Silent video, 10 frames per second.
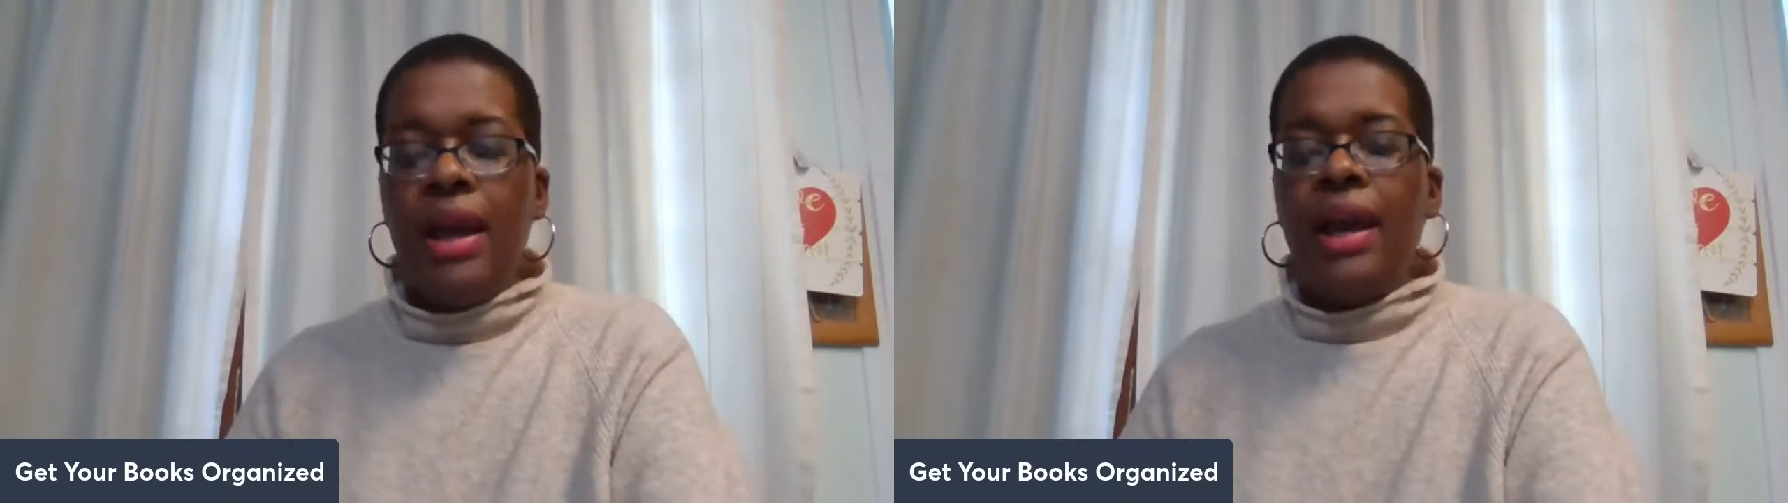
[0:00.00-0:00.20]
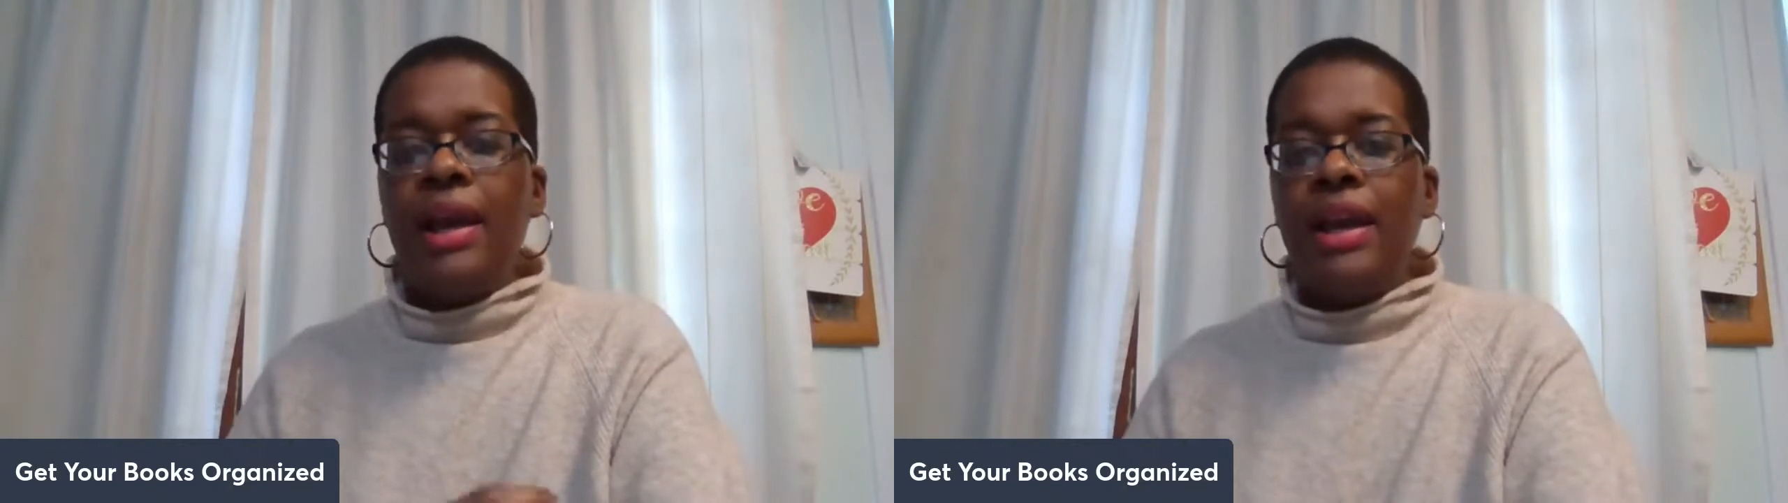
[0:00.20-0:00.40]

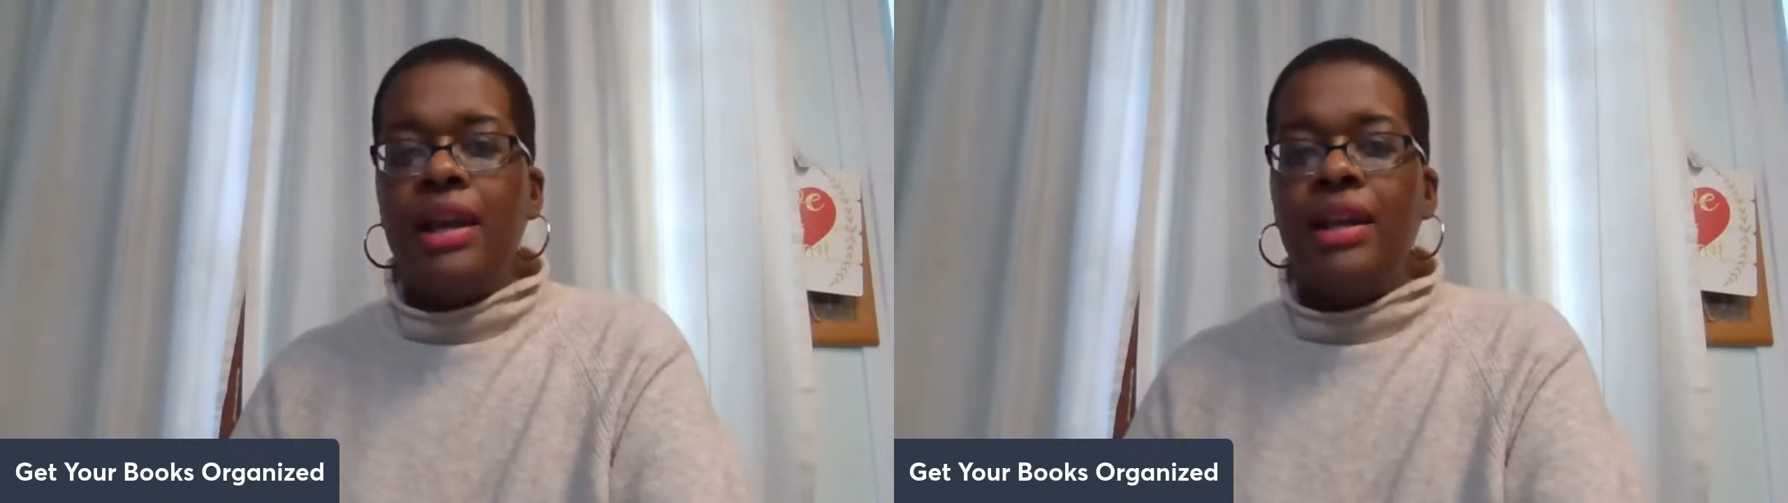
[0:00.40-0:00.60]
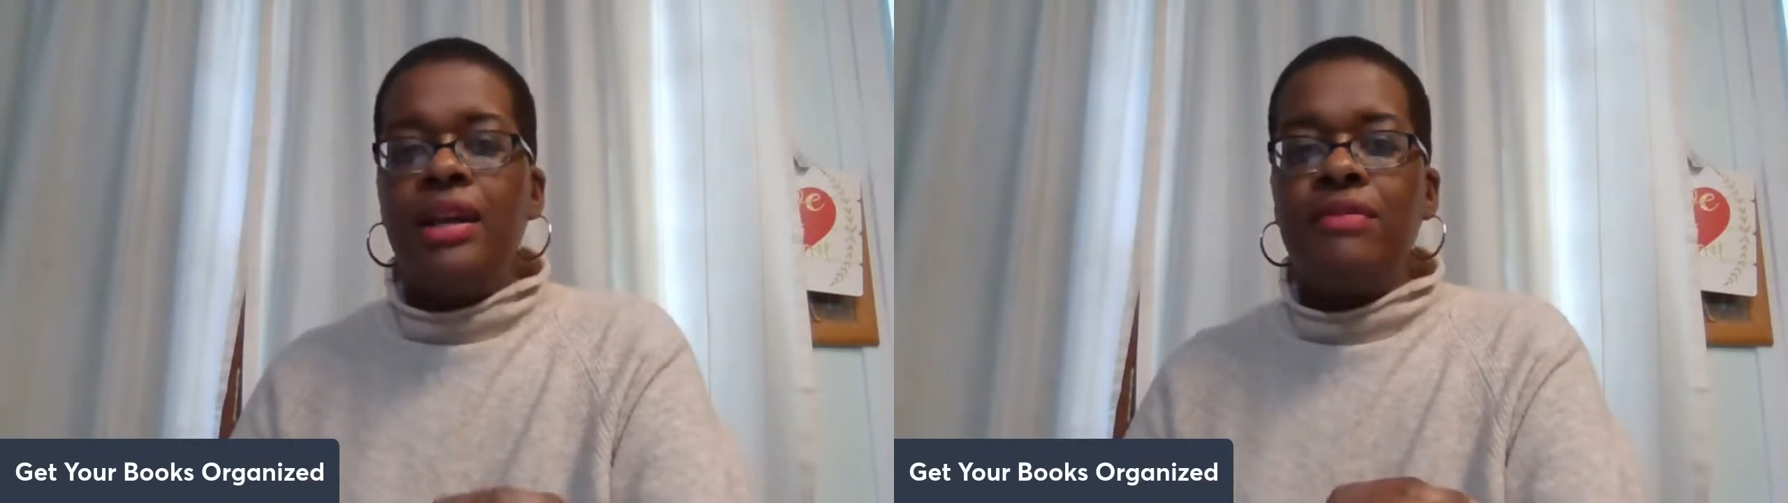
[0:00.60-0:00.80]
And
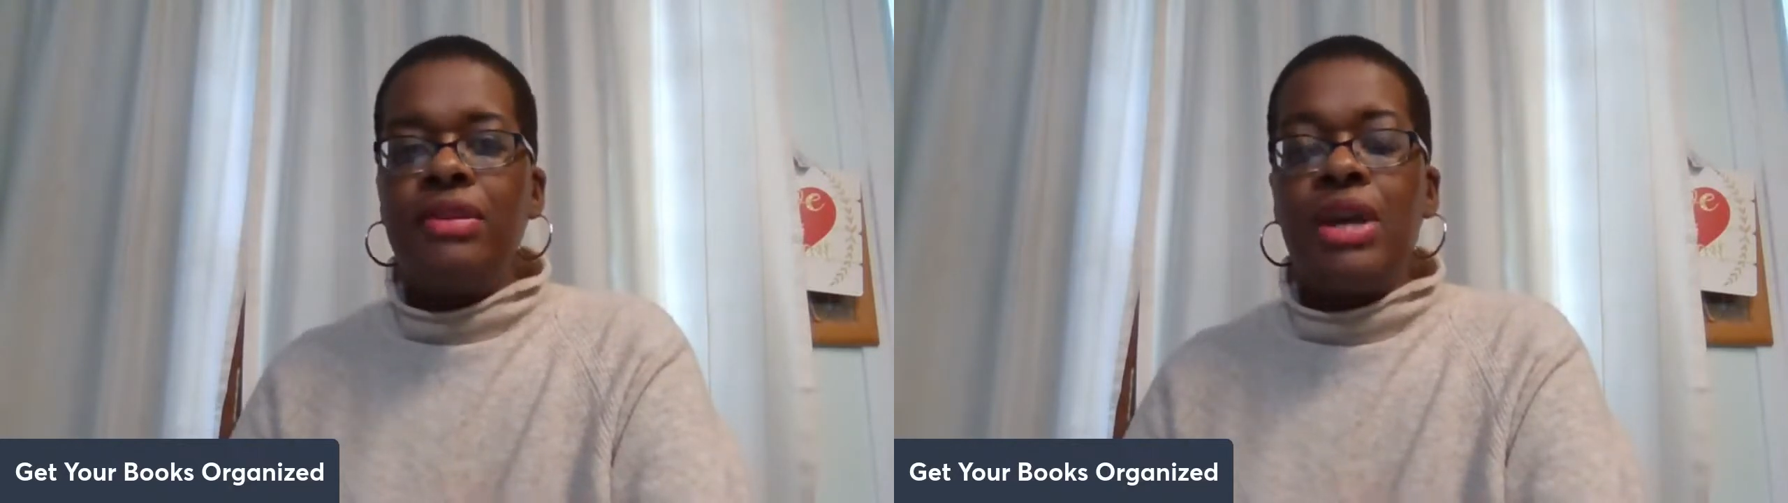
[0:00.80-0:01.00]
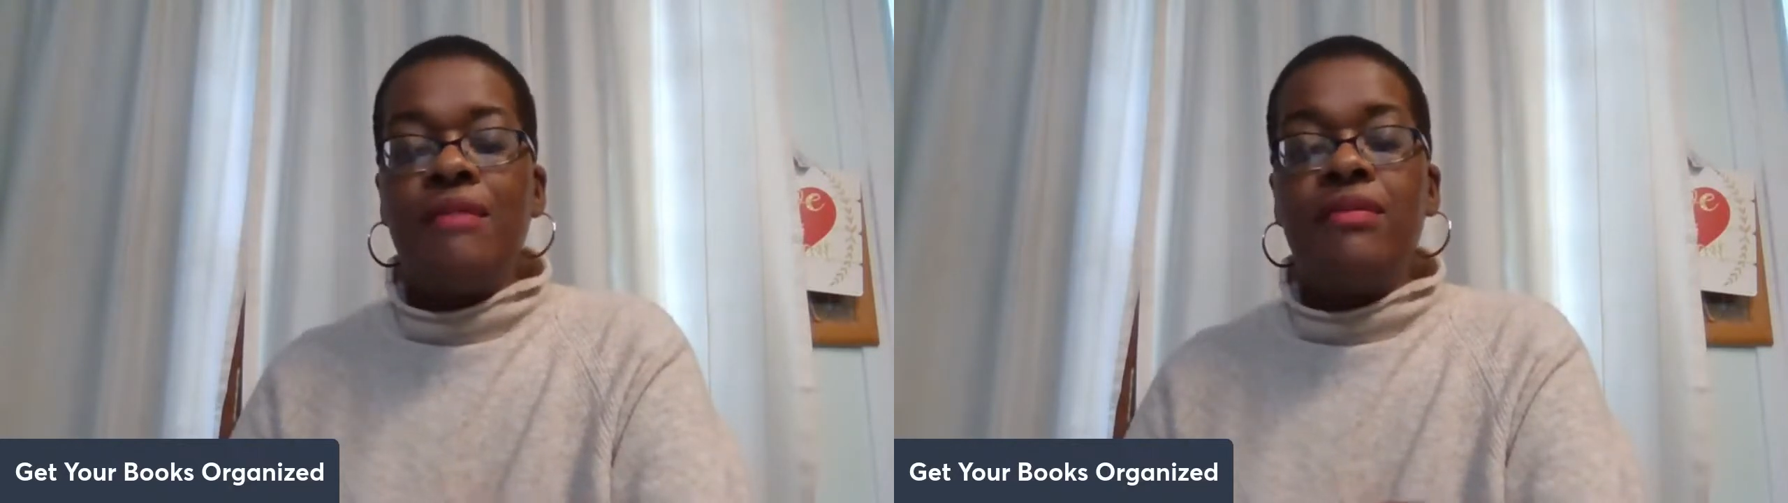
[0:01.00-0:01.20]
if
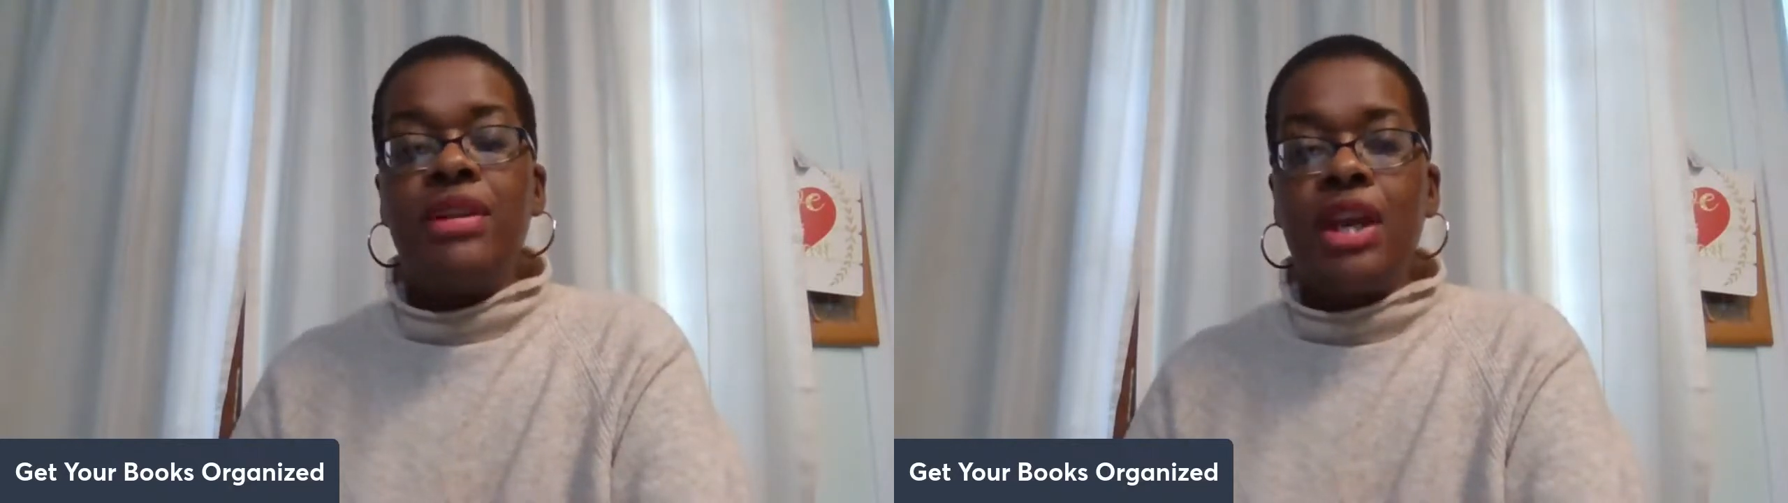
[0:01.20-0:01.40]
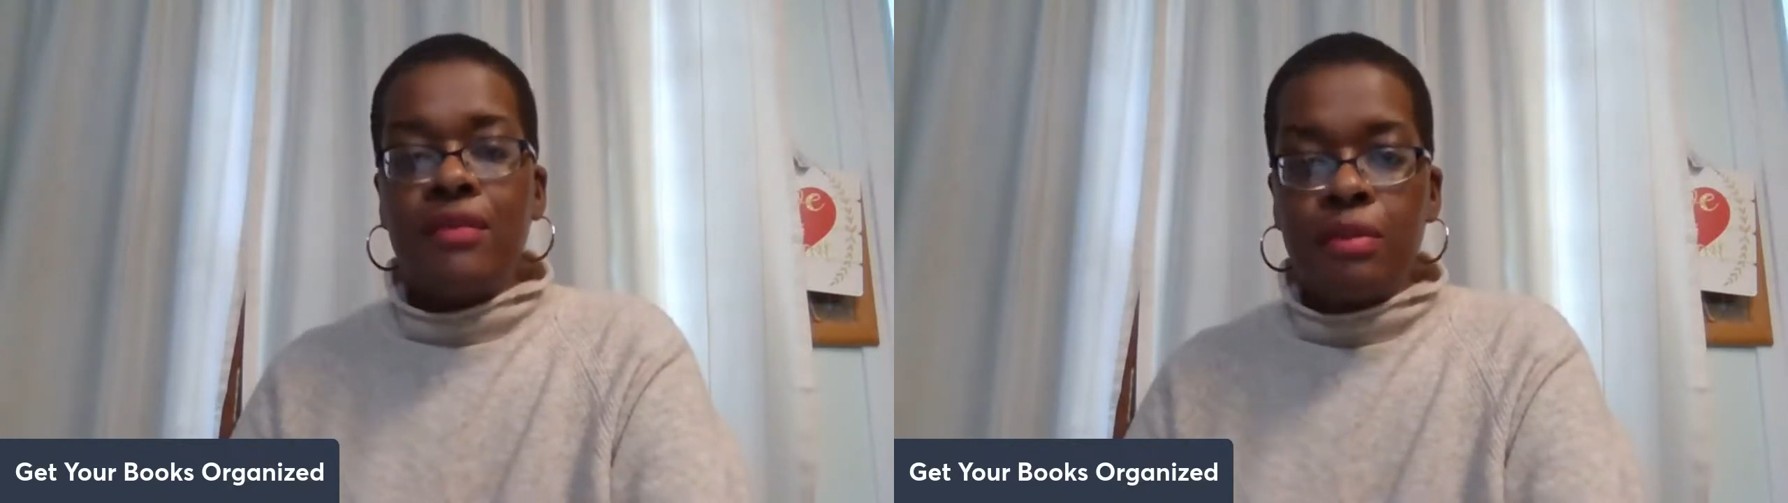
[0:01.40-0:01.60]
you have
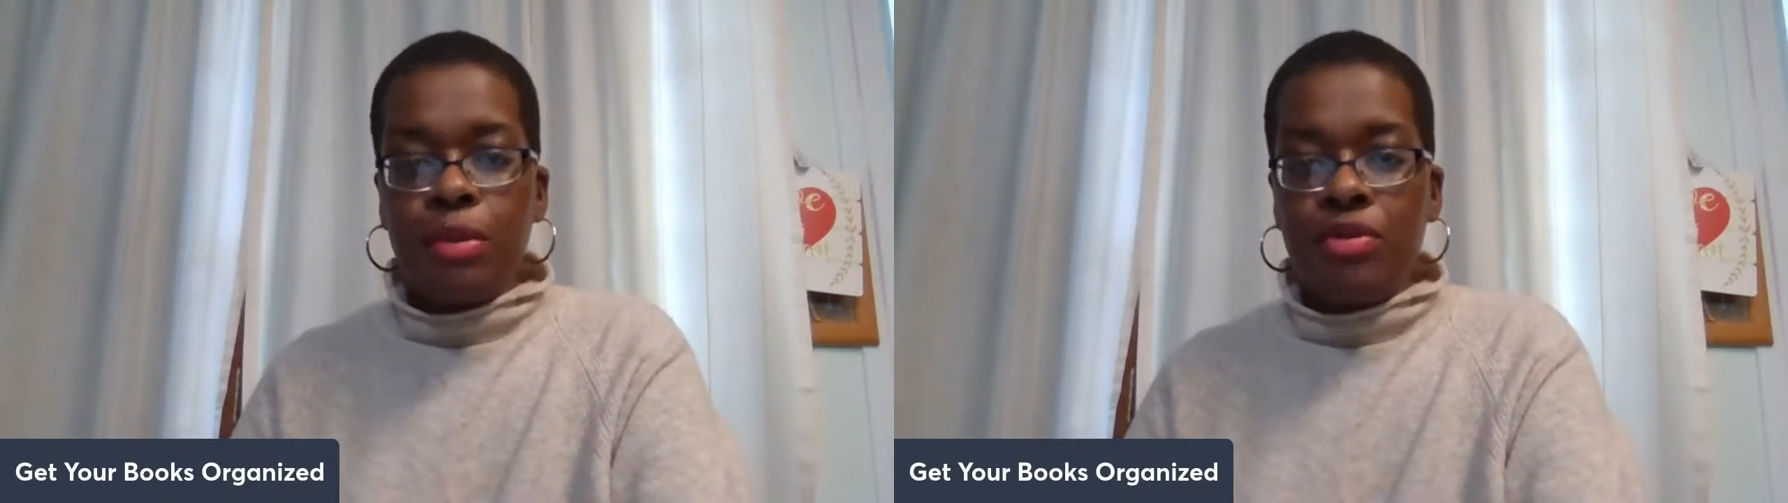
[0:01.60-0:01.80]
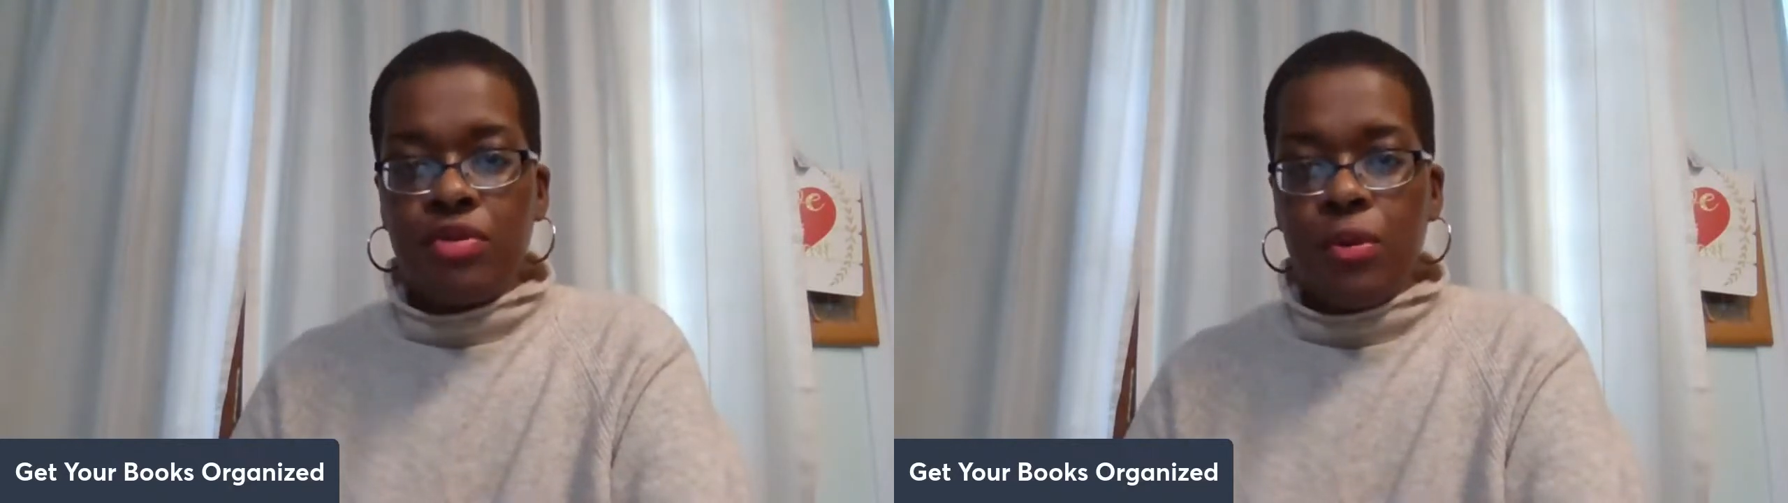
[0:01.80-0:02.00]
never
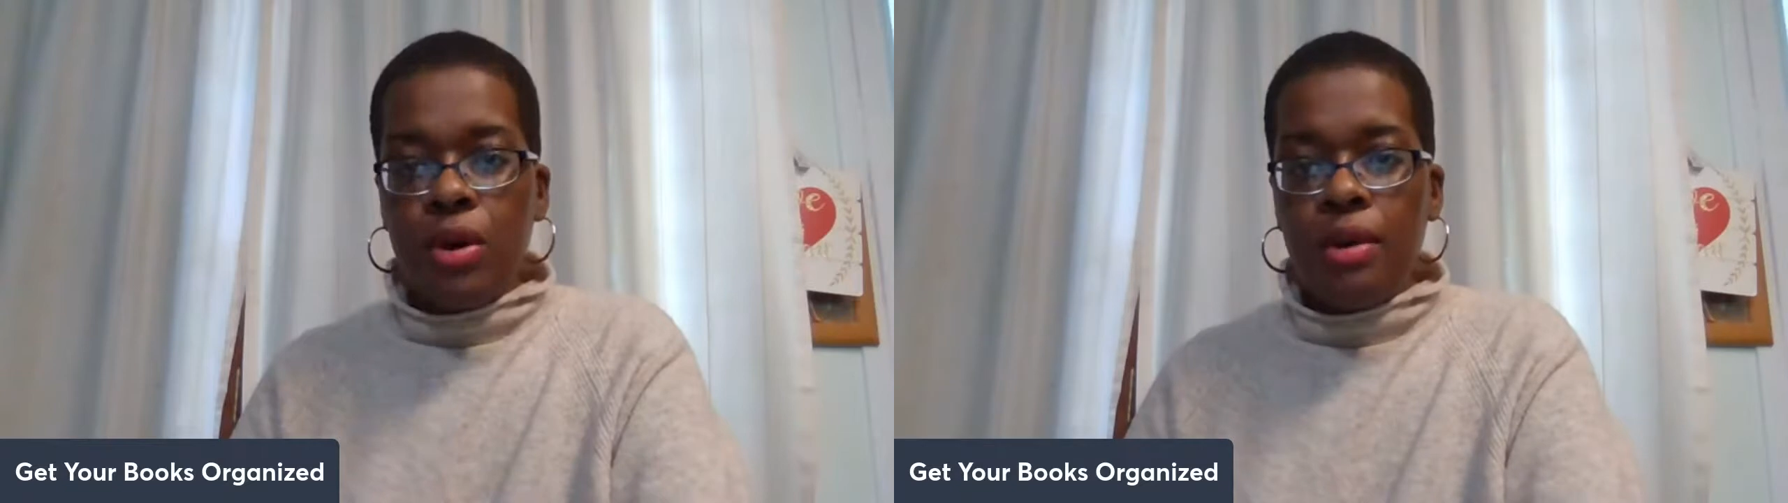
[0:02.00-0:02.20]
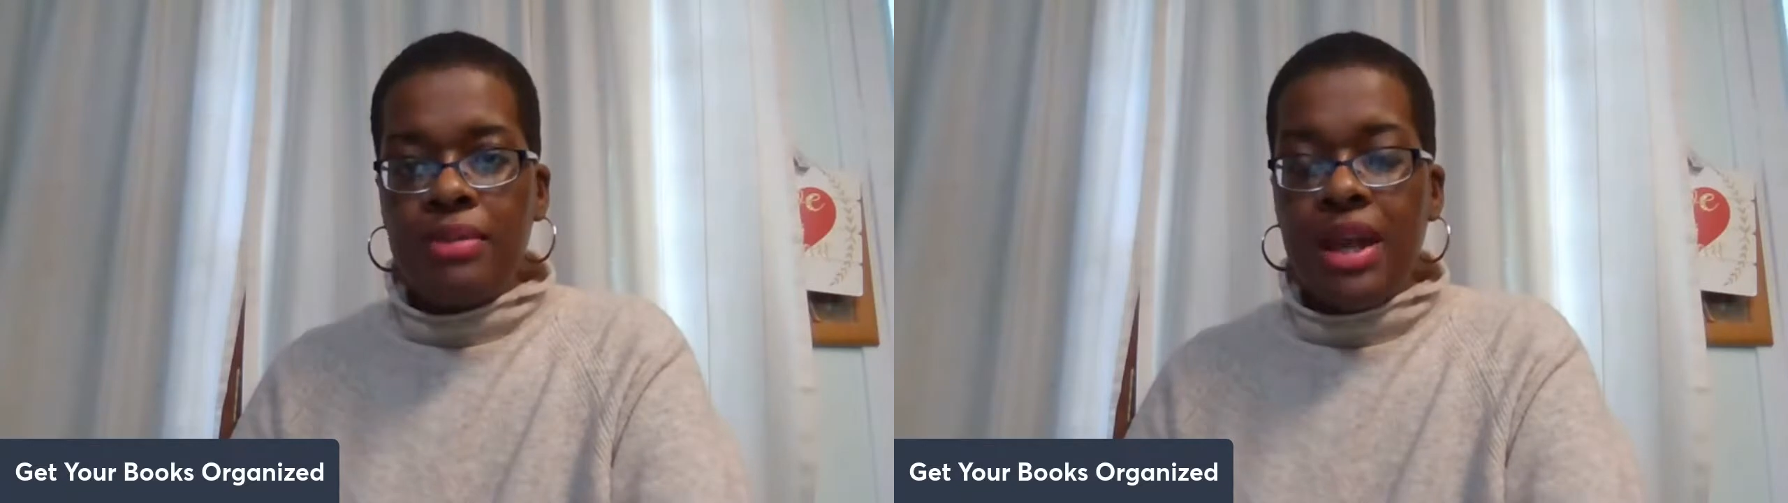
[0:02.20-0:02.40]
performed